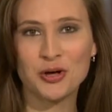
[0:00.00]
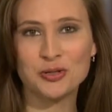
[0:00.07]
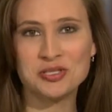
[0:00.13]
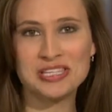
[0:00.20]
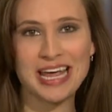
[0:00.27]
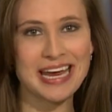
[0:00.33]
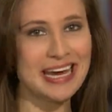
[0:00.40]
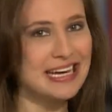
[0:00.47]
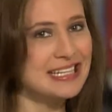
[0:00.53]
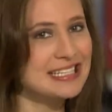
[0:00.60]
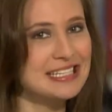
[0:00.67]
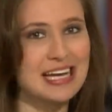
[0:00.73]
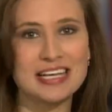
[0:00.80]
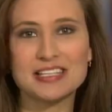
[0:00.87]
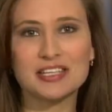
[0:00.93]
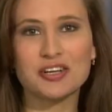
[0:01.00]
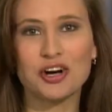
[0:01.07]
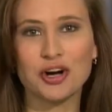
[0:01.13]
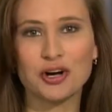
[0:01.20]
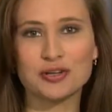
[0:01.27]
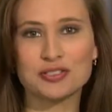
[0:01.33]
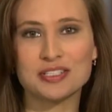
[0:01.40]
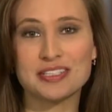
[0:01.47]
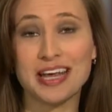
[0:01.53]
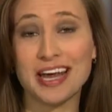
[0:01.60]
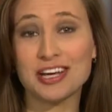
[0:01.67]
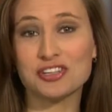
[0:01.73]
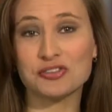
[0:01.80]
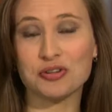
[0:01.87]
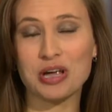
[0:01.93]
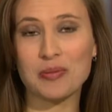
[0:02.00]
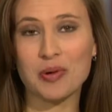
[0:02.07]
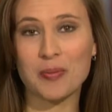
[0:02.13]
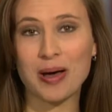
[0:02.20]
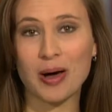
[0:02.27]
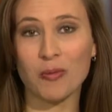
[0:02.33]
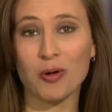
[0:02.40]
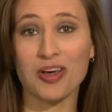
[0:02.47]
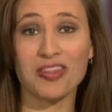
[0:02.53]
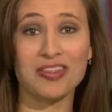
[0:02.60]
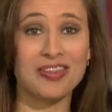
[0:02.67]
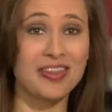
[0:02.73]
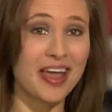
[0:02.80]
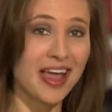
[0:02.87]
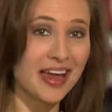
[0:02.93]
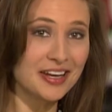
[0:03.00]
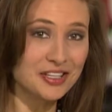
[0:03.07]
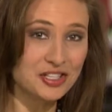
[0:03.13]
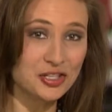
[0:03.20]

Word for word: who say it doesn't hurt to daydream about what they